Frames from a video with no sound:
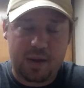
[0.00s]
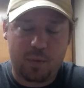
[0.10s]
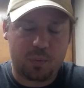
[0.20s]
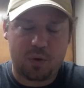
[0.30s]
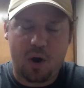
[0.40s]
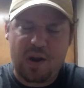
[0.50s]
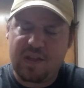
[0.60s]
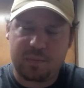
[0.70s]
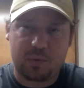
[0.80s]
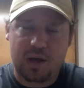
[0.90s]
Anyone would
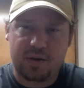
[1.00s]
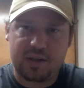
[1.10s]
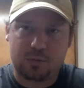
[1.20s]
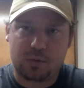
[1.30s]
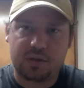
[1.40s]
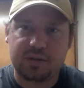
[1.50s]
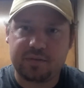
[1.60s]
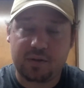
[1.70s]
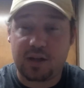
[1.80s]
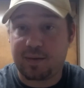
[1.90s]
argue that morality is
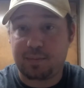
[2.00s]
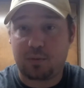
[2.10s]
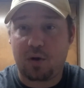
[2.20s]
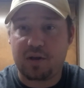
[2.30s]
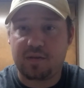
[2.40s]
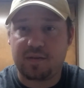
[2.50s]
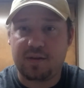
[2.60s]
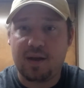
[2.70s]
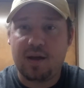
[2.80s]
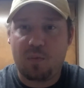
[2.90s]
relative. A lot of people argue that
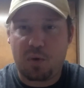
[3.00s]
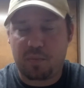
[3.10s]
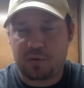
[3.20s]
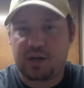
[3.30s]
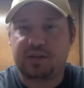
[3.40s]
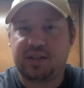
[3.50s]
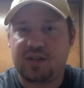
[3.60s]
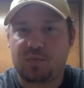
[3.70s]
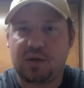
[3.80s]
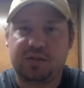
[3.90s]
while
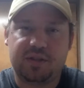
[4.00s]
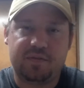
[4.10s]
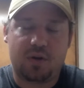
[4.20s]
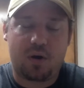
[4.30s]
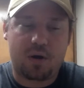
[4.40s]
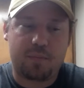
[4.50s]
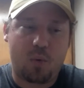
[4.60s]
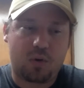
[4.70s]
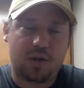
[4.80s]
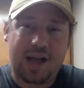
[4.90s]
morality is relative, there are
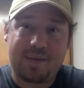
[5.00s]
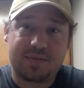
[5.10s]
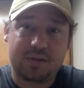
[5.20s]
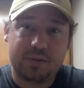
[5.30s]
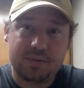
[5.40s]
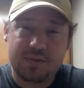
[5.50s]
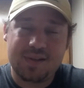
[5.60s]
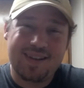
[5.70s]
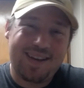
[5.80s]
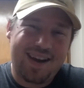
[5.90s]
moral absolutes.
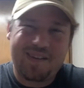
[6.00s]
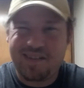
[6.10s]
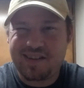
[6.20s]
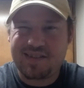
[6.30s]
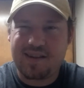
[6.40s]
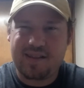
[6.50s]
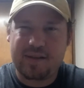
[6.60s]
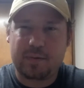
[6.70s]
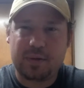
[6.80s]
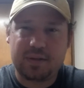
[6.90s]
I don't
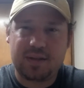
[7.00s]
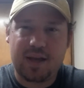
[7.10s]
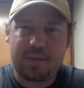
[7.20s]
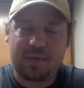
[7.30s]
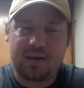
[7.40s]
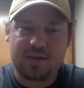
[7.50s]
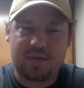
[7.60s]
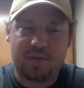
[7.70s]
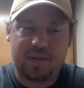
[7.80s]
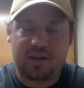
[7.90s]
necessarily agree with that, because
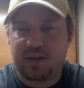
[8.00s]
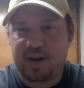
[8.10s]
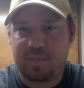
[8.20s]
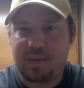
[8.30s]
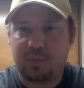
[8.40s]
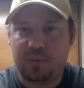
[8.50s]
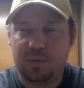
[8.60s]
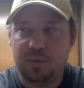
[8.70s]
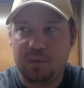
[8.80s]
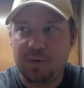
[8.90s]
I feel that a lot of people
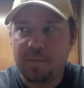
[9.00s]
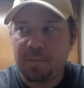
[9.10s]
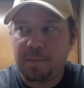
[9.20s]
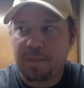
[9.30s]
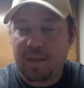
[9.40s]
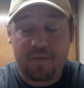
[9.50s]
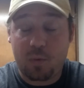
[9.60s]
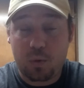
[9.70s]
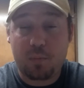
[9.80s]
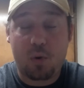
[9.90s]
who, if
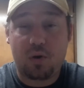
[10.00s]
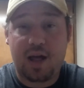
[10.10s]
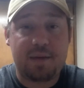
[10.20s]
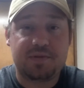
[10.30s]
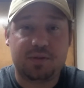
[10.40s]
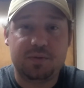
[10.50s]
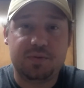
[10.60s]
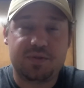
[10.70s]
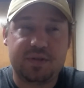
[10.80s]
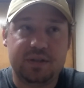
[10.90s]
there were moral
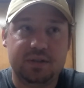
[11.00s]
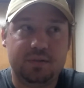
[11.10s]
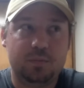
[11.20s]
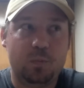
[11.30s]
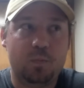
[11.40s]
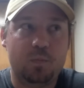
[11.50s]
absolutes, then